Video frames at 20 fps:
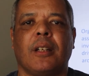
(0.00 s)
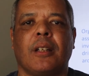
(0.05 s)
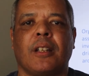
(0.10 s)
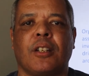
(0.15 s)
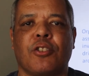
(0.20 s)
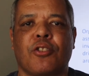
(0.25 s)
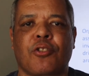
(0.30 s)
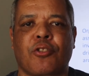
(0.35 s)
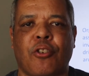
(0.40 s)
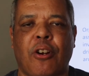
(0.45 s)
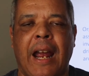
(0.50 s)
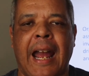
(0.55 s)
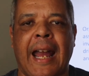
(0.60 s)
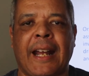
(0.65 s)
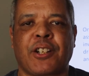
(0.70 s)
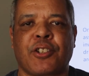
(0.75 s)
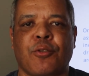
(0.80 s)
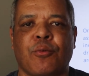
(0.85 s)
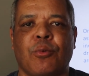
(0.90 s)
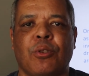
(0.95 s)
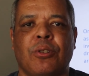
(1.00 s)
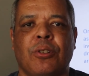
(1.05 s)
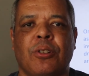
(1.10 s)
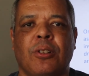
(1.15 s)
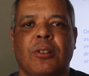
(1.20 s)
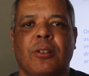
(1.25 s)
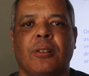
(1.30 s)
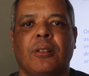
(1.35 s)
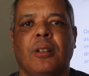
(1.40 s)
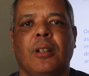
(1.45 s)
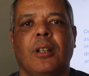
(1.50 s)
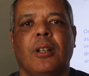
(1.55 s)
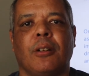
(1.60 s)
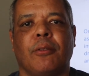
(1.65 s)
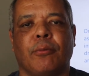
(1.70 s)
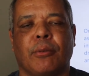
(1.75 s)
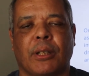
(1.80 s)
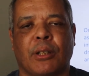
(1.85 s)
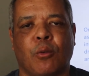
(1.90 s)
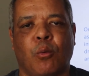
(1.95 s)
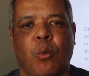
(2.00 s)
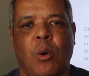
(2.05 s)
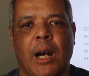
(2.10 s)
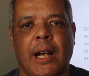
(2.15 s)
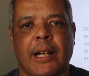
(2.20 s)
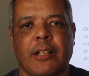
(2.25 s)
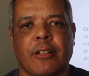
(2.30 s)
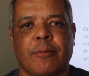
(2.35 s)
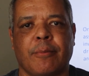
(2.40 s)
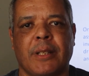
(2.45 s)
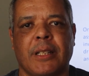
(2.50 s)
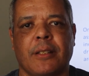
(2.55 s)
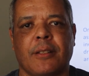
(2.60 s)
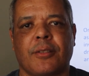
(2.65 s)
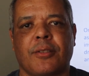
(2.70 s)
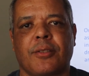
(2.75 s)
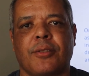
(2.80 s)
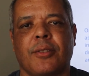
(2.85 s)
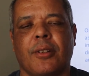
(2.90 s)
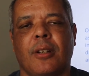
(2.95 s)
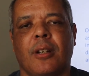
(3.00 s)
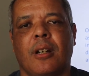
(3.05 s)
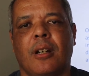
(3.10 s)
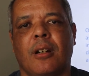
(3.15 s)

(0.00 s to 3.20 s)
contractual requirements